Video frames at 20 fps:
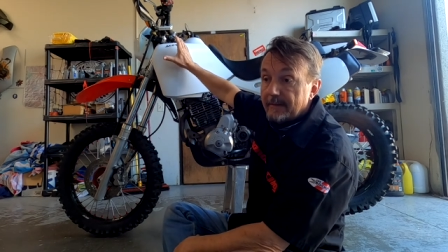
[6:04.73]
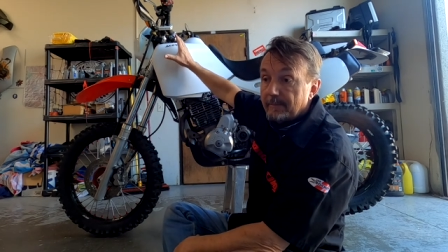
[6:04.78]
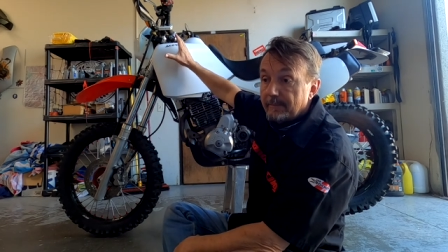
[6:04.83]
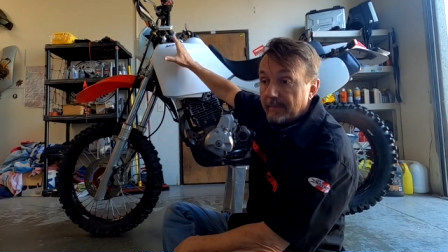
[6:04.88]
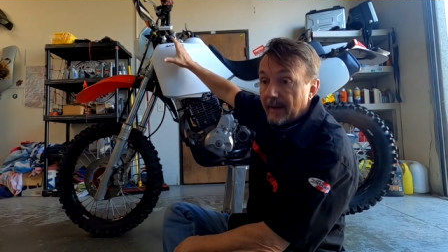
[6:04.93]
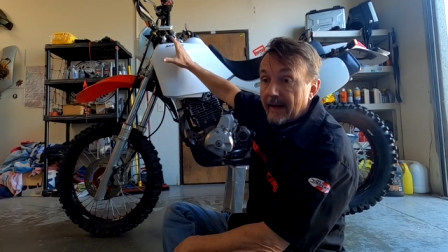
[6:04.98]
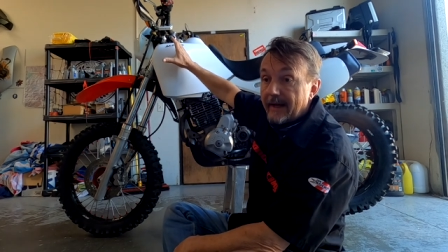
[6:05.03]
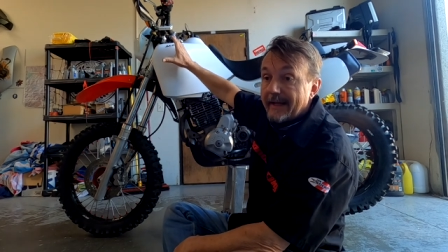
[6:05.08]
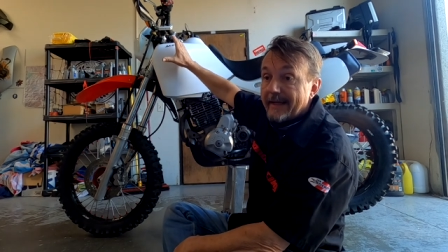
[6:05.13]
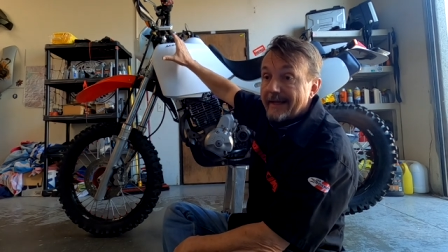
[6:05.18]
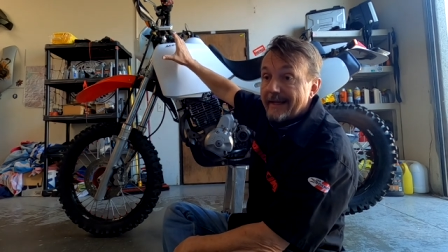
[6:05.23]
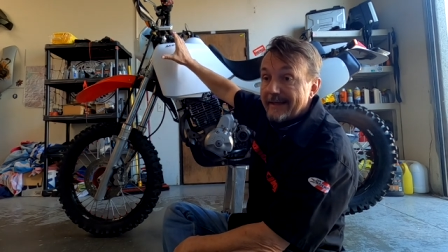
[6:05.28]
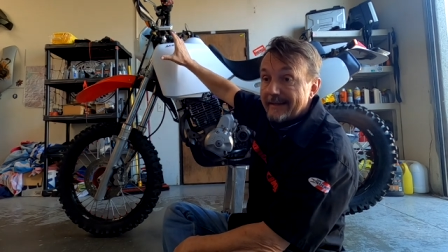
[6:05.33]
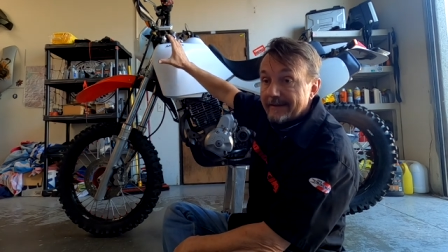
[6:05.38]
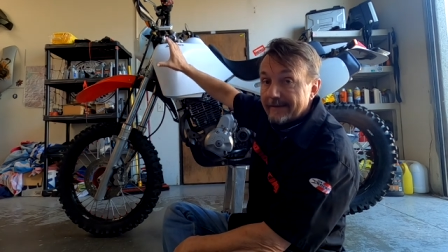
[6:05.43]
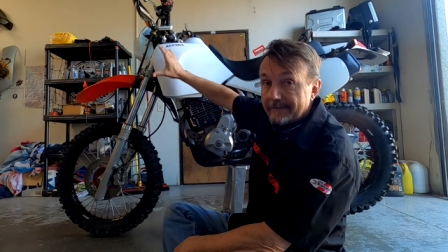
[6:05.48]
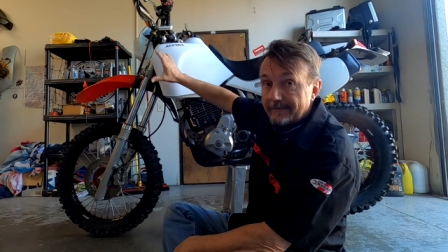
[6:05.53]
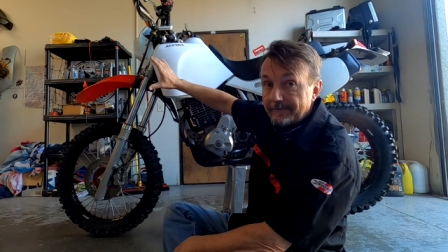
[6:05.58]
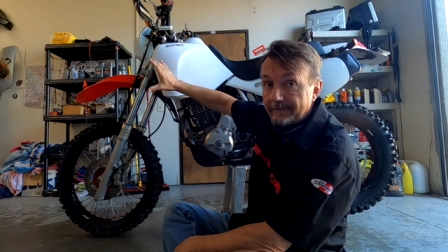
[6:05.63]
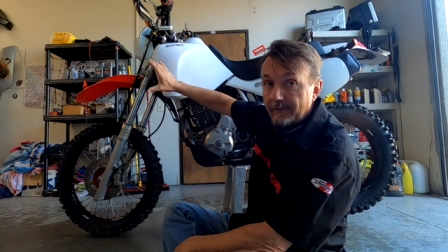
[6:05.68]
the bike
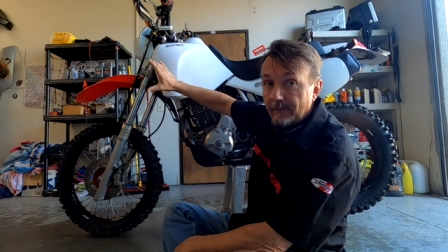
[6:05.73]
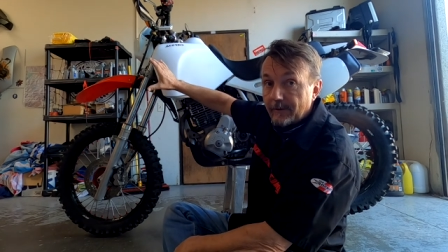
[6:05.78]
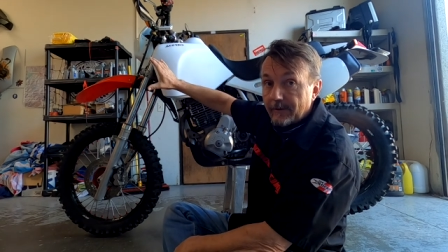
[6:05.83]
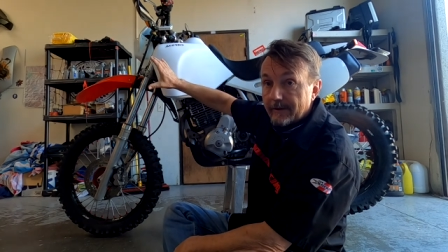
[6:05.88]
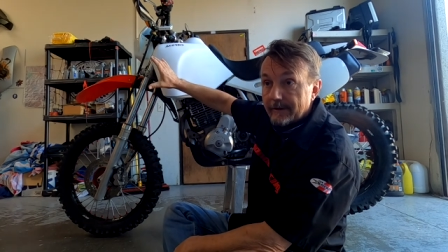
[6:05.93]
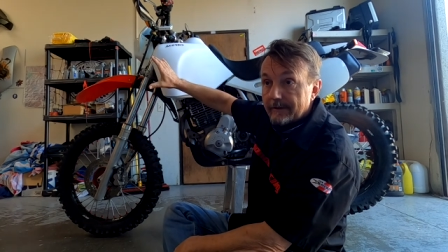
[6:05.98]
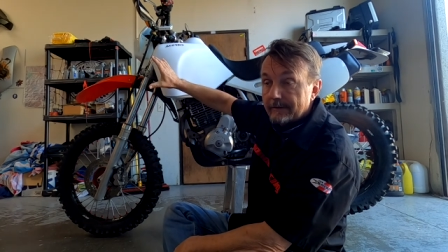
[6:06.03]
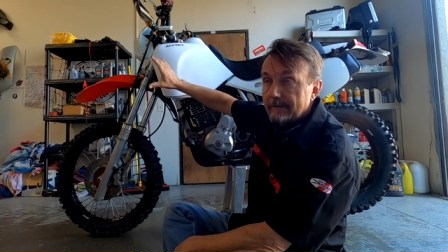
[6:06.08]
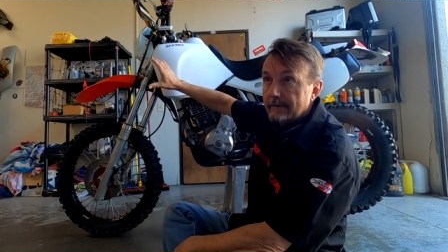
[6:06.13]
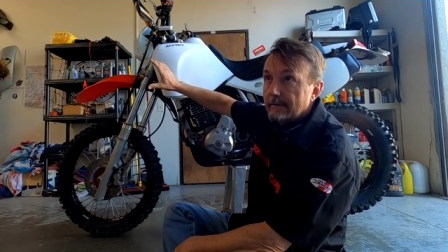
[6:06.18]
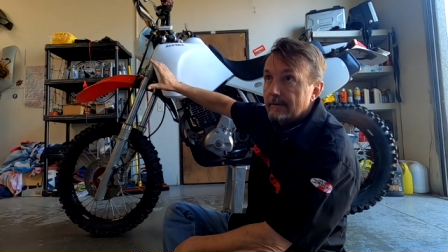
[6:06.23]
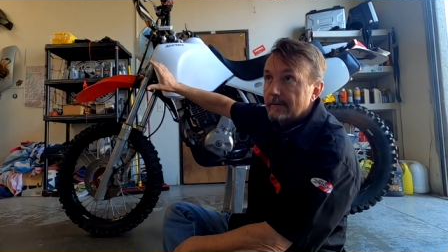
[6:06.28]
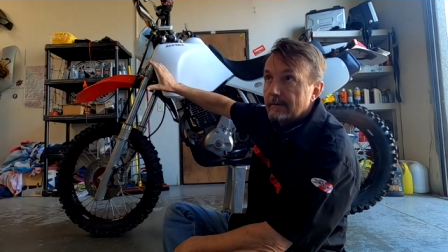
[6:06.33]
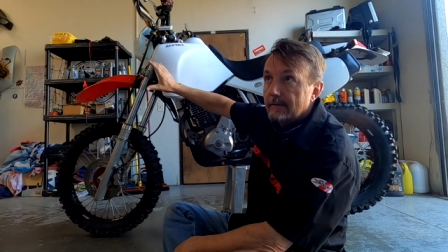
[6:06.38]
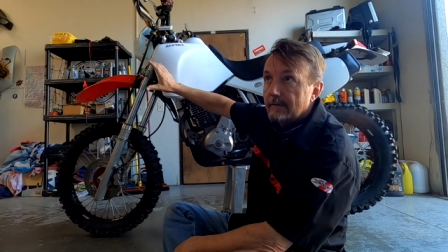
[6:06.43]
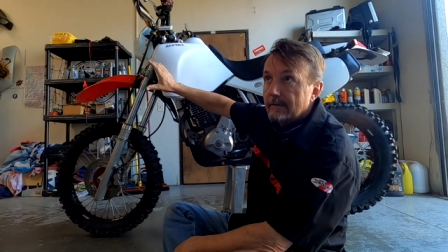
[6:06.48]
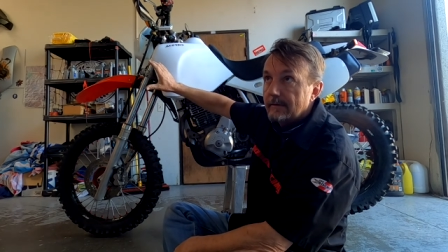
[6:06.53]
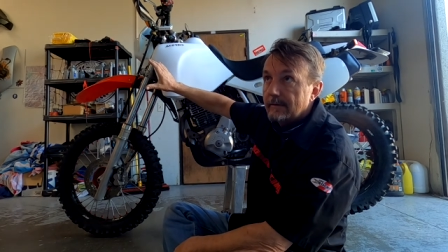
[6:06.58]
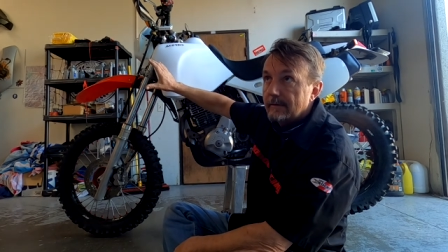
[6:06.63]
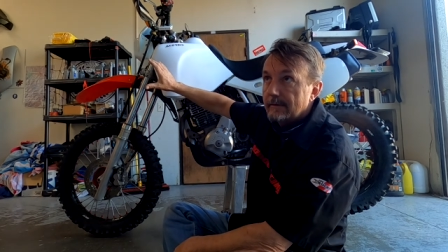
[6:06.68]
in the fork.
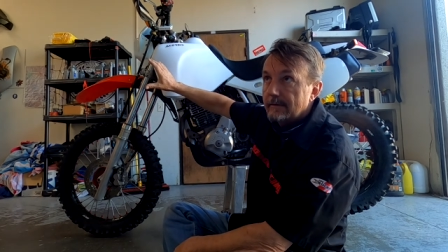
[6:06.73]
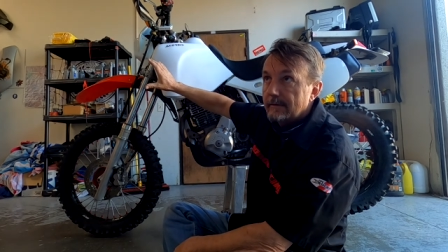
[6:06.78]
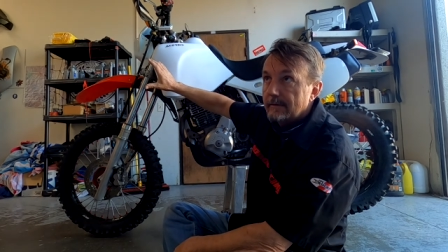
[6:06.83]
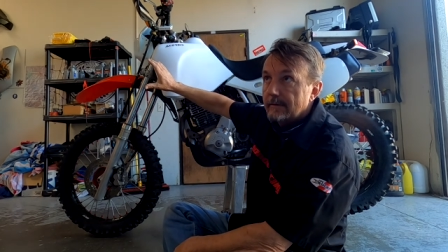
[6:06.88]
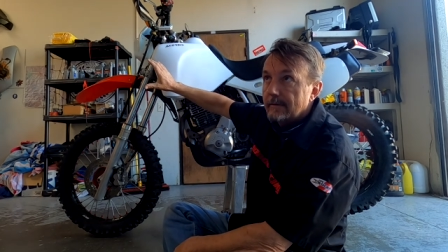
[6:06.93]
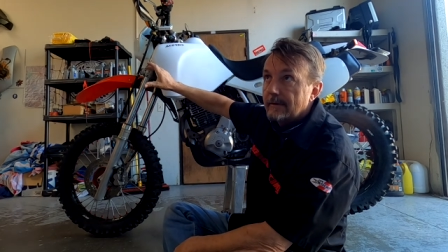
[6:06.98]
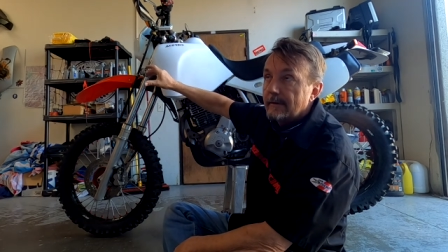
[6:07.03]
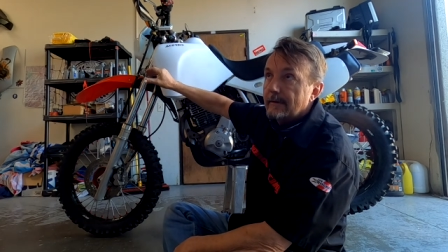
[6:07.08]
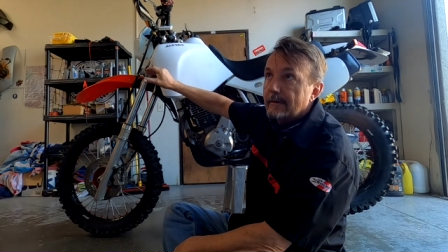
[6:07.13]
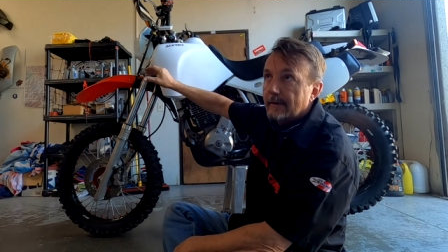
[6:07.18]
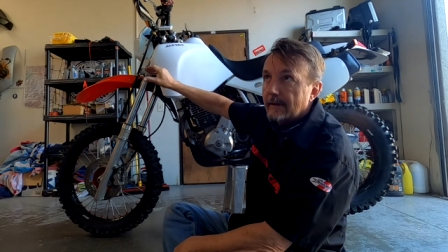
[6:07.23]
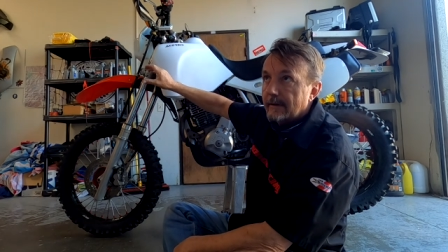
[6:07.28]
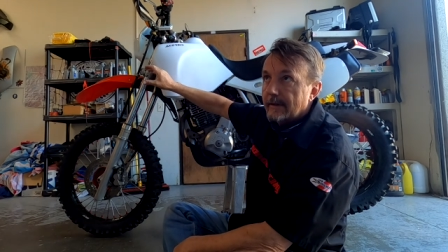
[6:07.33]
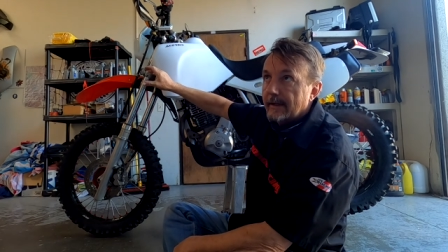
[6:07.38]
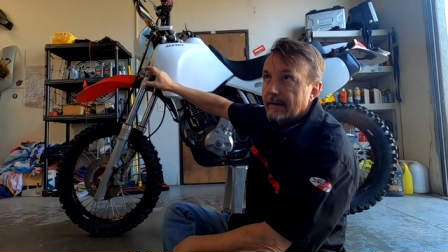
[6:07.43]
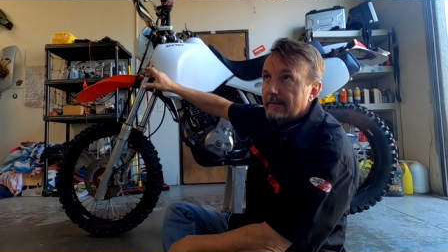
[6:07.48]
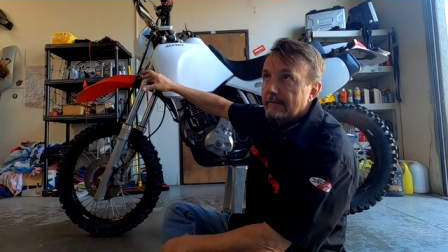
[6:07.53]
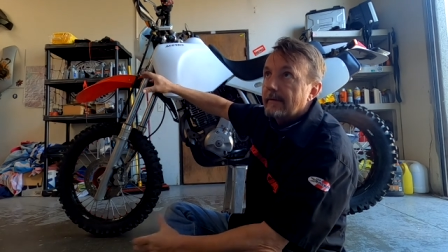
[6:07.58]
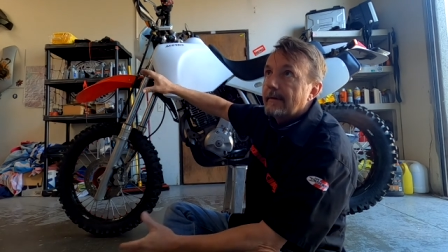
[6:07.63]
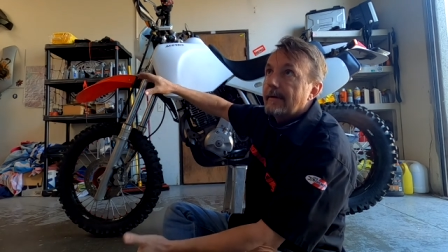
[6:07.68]

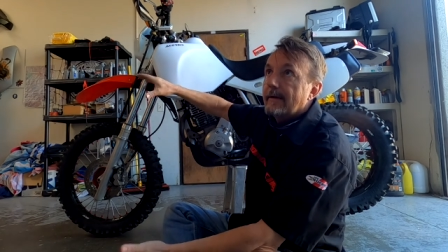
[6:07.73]
Okay,